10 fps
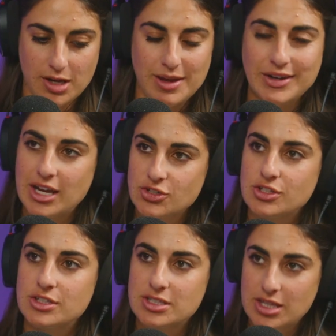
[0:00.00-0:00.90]

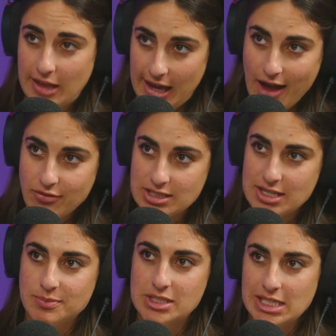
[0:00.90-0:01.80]
recommendations that they have
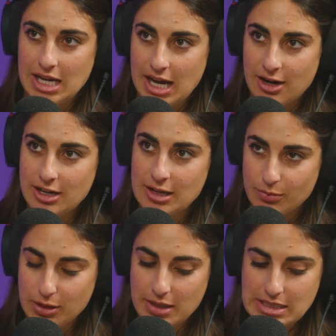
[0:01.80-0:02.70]
accepted are
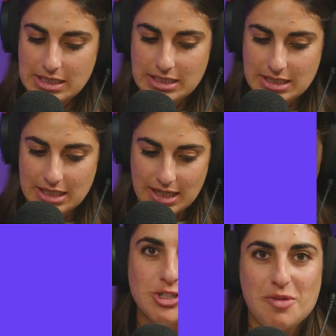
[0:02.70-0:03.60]
implemented.
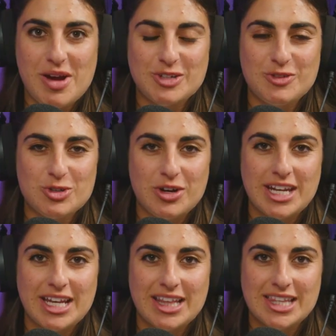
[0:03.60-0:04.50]
Thank you so much for
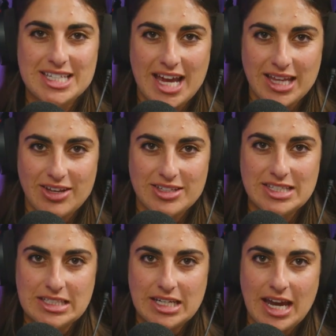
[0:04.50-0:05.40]
joining the Daily
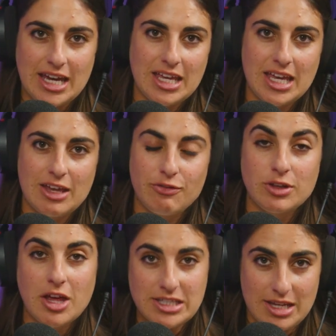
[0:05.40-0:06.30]
Aus today. If
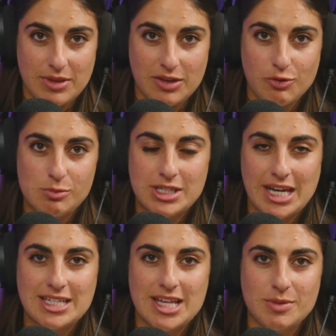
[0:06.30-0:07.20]
you learnt something from
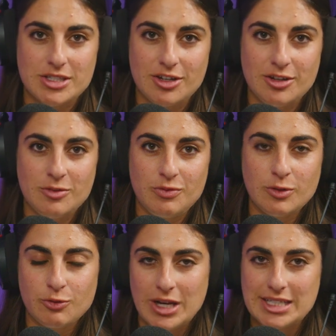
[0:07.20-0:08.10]
today's episode,
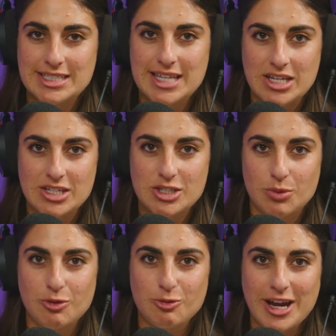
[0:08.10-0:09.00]
feel free to send it
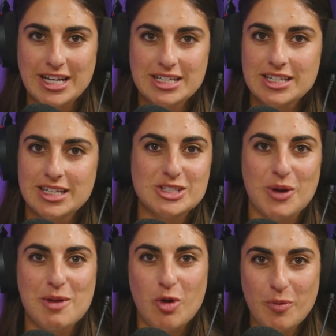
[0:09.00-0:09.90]
to a friend. It's
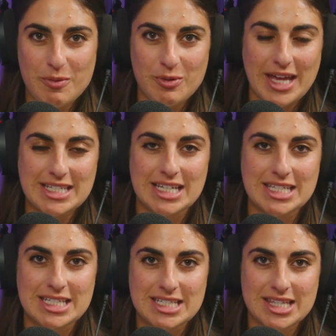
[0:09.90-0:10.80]
the way more people get to
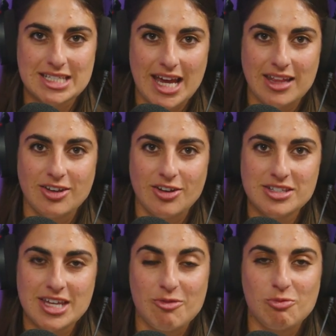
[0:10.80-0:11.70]
listen to the Daily
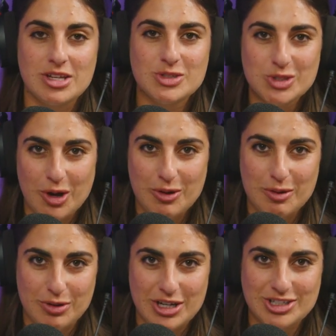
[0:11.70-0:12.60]
Aus, and we so
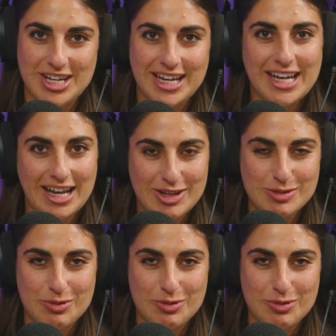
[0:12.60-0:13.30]
appreciate any